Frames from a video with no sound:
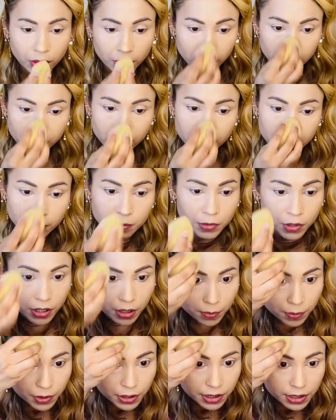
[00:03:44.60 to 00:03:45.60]
And I'm gonna
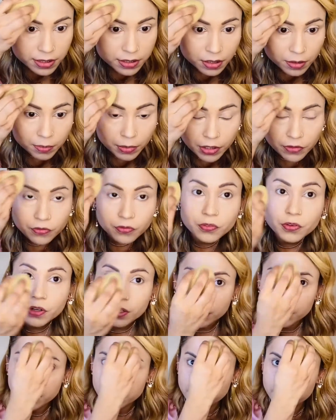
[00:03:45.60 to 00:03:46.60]
put this on my
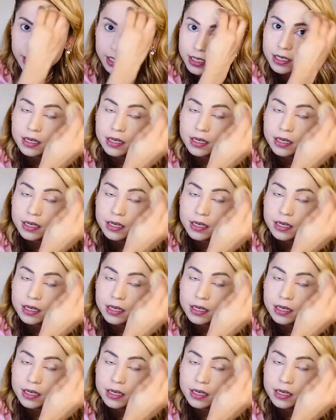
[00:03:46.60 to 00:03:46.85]
forehead.